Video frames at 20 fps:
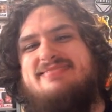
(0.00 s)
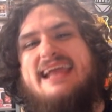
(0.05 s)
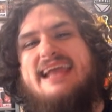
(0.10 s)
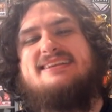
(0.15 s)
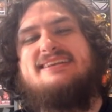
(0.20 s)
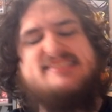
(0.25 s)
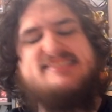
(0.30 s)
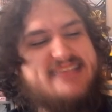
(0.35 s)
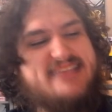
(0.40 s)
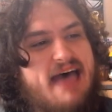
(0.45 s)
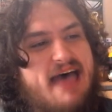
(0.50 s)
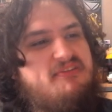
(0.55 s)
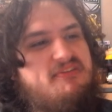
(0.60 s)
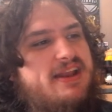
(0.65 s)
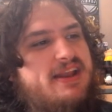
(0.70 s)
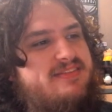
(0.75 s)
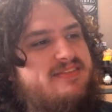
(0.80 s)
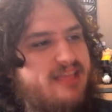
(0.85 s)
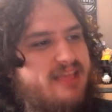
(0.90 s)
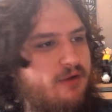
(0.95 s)
7
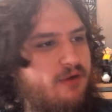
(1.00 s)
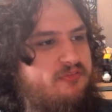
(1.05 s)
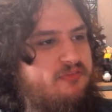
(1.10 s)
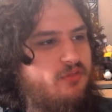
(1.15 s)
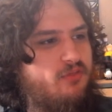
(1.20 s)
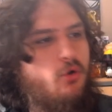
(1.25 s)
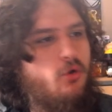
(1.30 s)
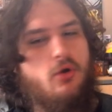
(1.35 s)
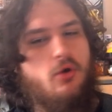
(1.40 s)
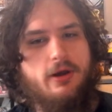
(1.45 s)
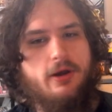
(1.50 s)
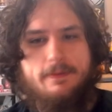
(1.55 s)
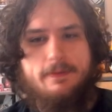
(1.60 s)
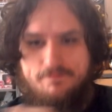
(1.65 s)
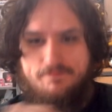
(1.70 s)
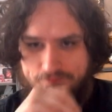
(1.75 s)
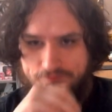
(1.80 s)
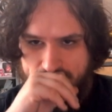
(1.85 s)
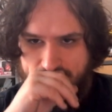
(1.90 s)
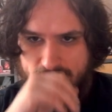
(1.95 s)
is their floor,
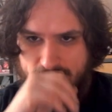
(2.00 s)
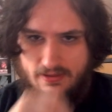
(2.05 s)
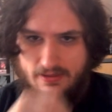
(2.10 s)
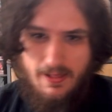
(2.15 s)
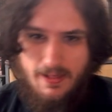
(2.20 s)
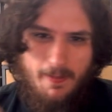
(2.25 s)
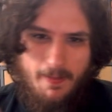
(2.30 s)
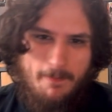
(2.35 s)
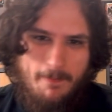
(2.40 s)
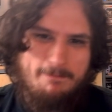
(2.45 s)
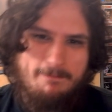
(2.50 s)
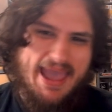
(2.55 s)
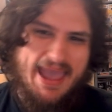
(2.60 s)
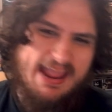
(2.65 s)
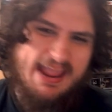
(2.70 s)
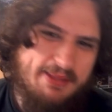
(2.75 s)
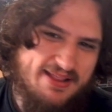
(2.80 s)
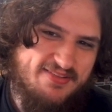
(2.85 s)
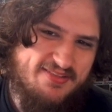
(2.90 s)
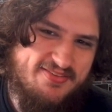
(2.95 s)

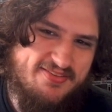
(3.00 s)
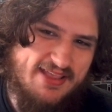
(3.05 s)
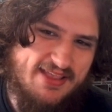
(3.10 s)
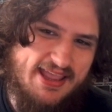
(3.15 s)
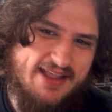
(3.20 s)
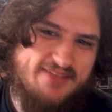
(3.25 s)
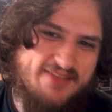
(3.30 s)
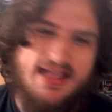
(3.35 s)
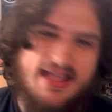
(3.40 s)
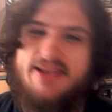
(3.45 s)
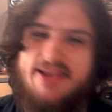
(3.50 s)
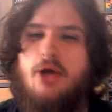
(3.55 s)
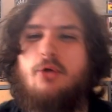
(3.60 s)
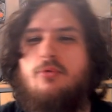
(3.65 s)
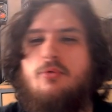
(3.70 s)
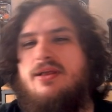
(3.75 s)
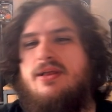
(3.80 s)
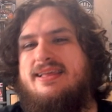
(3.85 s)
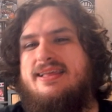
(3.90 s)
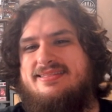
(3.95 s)
maybe 6. I don't
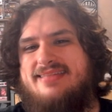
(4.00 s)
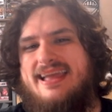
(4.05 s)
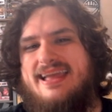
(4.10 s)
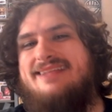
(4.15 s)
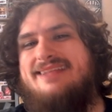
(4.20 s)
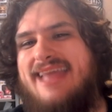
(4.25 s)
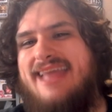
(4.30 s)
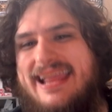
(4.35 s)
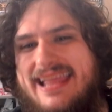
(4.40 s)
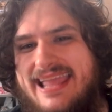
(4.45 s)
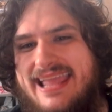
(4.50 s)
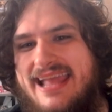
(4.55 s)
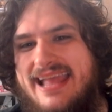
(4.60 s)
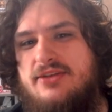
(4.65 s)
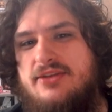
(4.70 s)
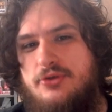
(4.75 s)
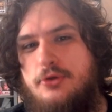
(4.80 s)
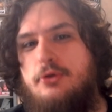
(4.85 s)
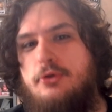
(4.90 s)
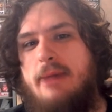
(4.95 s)
really think they
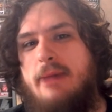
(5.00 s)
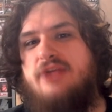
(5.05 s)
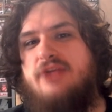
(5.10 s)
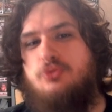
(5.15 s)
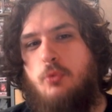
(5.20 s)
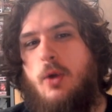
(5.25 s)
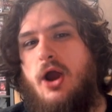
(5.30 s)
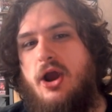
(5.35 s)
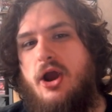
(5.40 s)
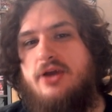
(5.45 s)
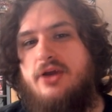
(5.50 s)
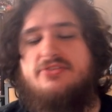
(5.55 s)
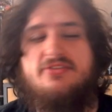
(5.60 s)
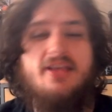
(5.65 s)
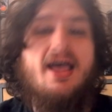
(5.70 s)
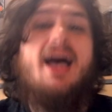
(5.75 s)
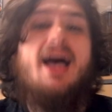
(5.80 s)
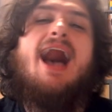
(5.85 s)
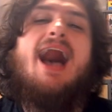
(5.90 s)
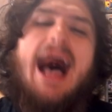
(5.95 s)
get too much worse.
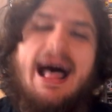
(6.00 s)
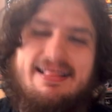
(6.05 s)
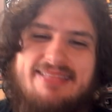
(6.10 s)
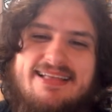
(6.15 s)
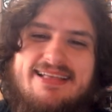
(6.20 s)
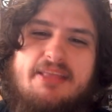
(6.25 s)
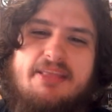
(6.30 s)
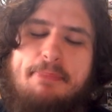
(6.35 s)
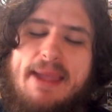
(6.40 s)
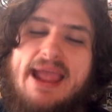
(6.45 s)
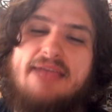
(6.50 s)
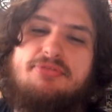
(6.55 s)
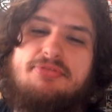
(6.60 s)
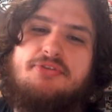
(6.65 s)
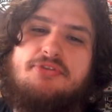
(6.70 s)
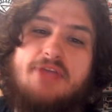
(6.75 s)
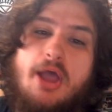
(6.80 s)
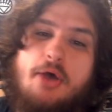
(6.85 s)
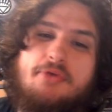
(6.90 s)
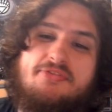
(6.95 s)
I think the
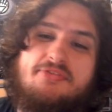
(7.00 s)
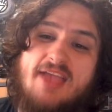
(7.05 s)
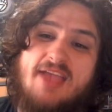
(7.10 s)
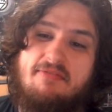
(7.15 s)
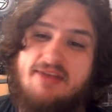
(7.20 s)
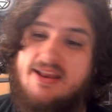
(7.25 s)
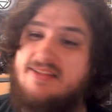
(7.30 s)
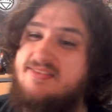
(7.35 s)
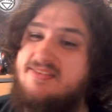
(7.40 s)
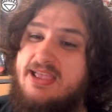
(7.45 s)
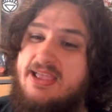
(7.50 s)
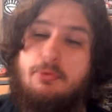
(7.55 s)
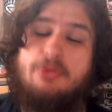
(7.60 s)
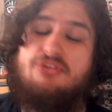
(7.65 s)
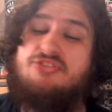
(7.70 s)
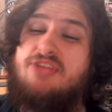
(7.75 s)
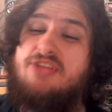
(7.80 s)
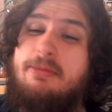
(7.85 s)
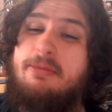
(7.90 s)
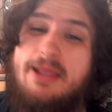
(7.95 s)
Panthers go 7-10, which
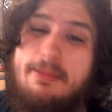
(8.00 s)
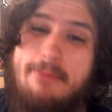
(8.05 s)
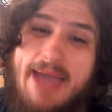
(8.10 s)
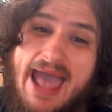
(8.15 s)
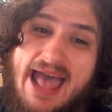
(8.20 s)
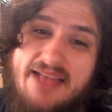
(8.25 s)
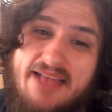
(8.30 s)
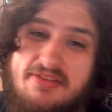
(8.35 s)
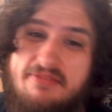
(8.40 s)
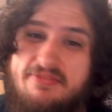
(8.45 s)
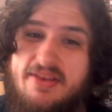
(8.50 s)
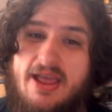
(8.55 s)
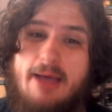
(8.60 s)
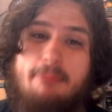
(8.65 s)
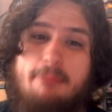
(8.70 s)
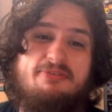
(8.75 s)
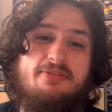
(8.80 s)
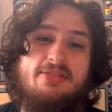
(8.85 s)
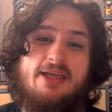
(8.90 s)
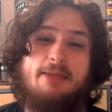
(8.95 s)
is going to be a massive
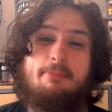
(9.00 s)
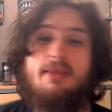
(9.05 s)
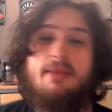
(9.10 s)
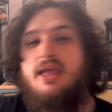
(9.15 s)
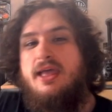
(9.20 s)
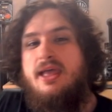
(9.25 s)
dub for them